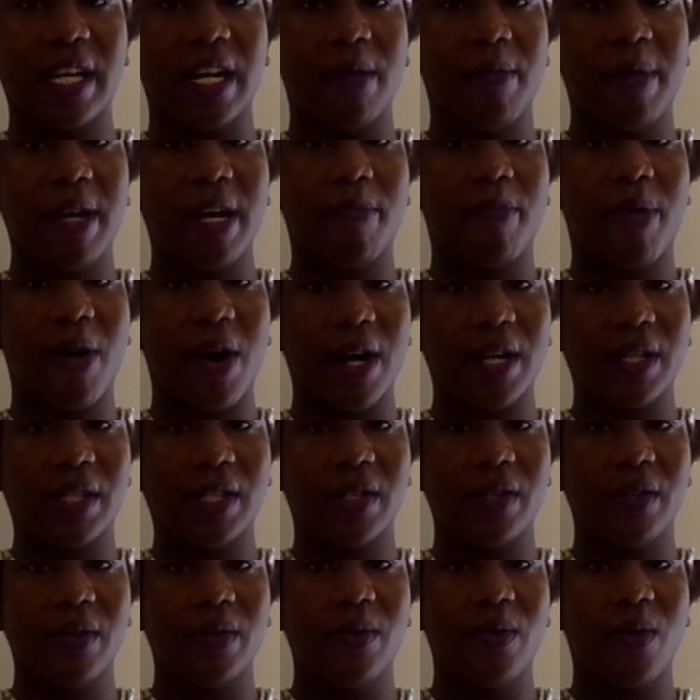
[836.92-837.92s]
to be a Part
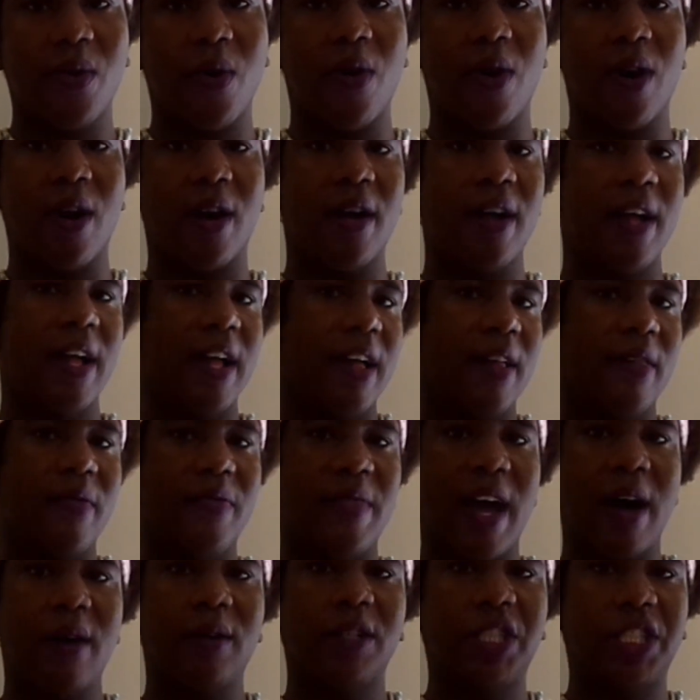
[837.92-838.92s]
2, or
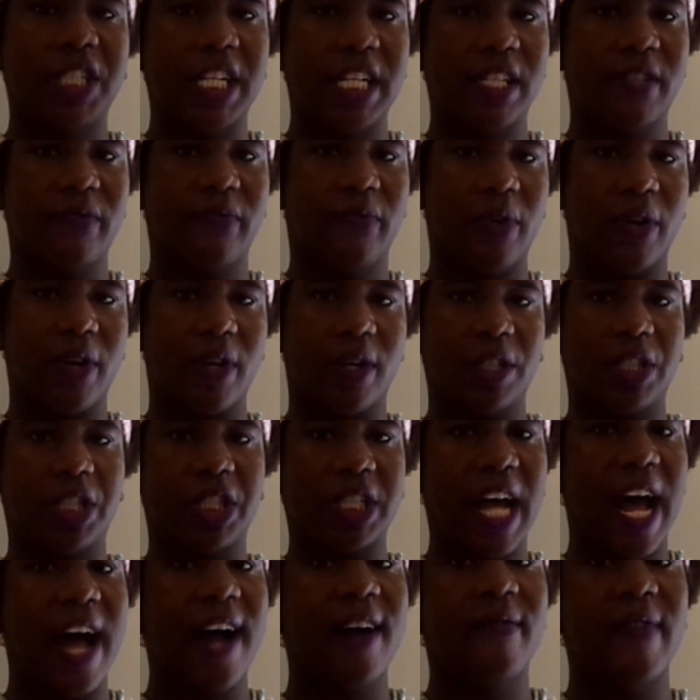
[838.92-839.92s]
that was just for
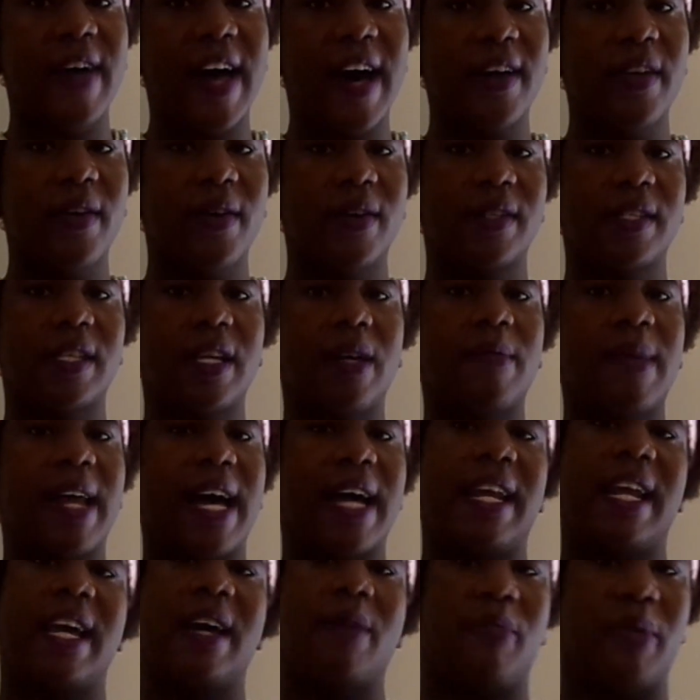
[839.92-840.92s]
shock value or something
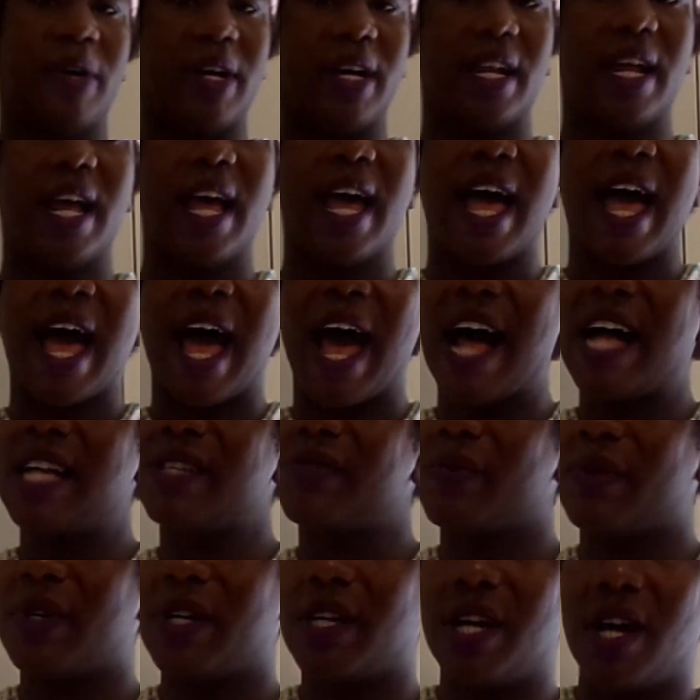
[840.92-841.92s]
like that. But I
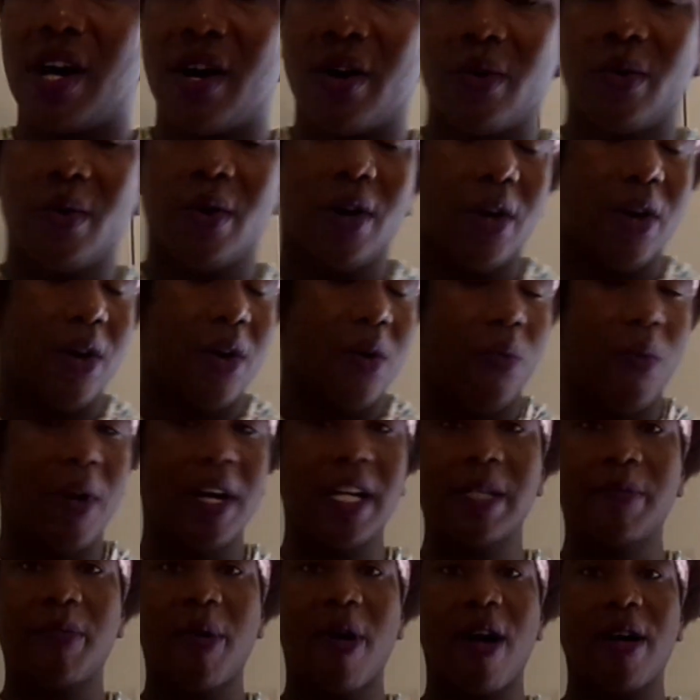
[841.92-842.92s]
just want to know,
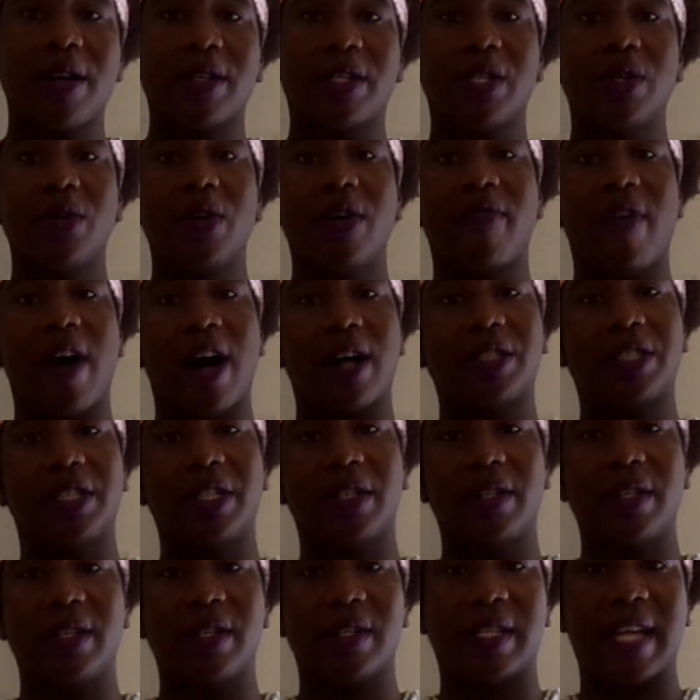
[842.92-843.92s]
when is Part 2 of All
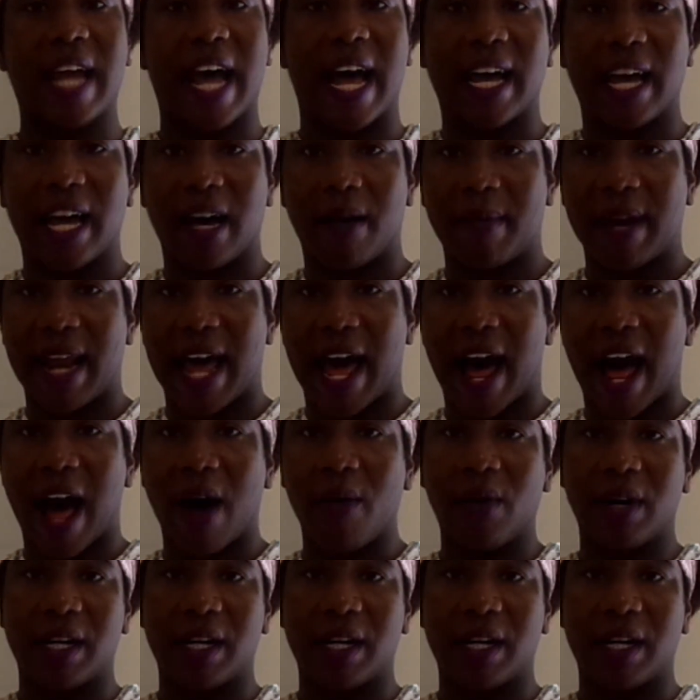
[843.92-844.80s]
Cheerleaders Die coming out? I want